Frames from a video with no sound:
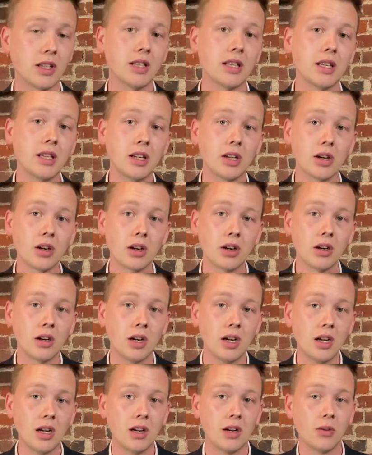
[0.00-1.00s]
the year
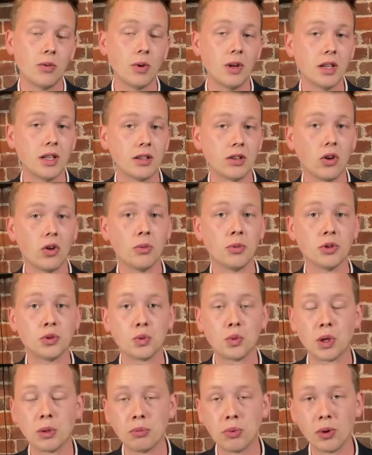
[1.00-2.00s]
with almost
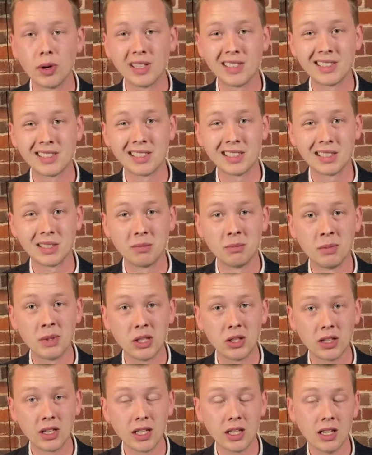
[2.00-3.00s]
1.6
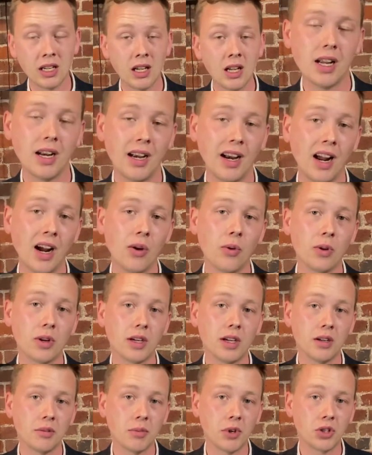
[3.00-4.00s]
million, and now we're
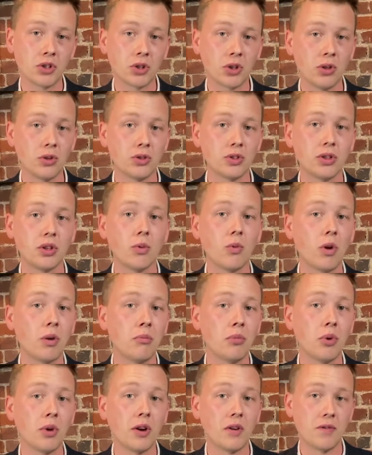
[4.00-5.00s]
getting much closer to
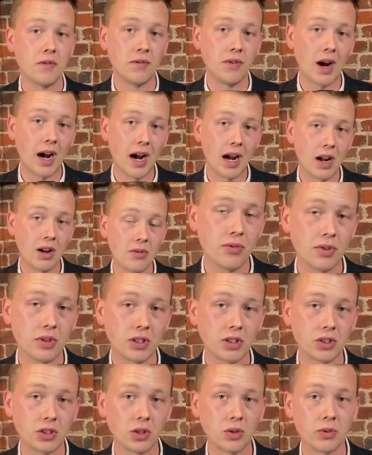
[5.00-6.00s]
1.5. And
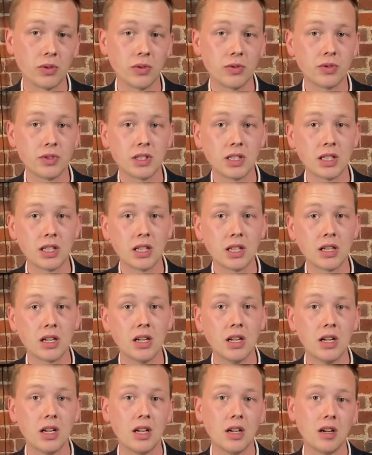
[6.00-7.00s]
so we've seen
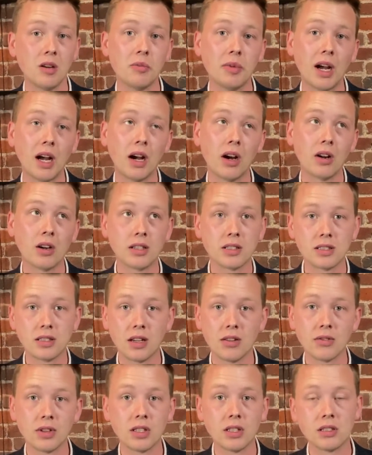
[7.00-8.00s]
about a
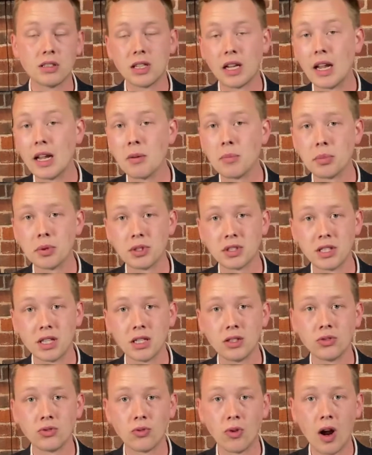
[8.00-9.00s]
7 to
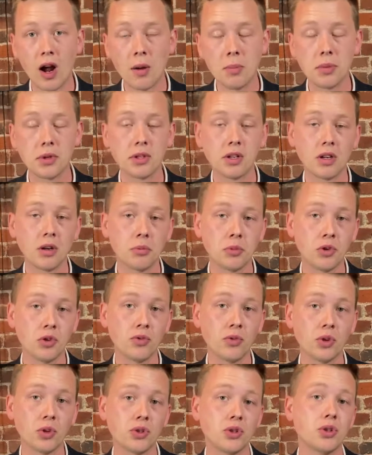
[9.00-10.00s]
8% drop in the number of
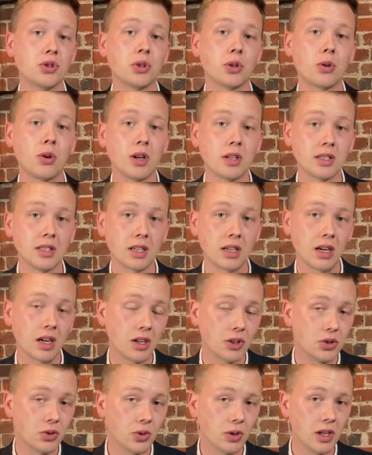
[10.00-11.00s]
realtors across the
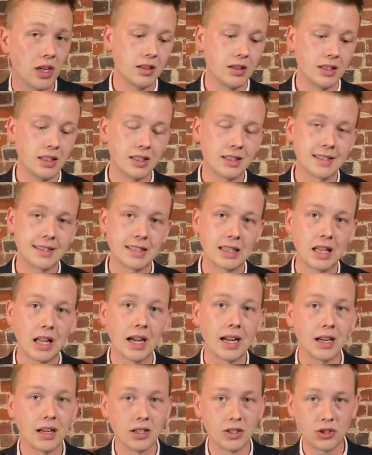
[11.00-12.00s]
country. These
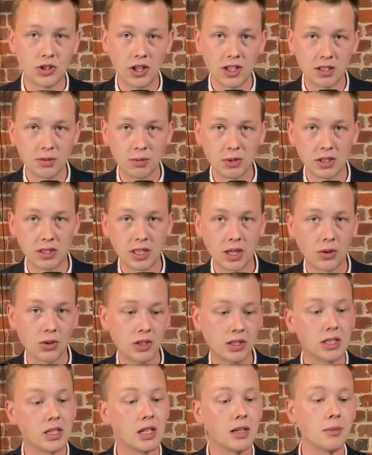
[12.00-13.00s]
slight adjustments that we're
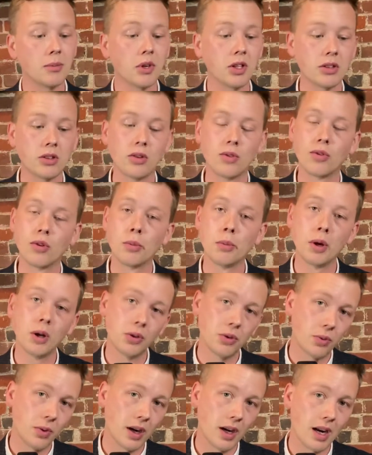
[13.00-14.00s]
seeing month over month
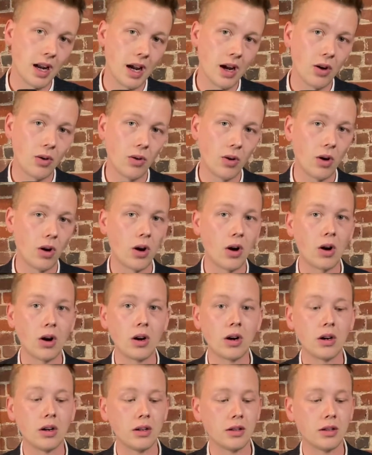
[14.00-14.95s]
right now are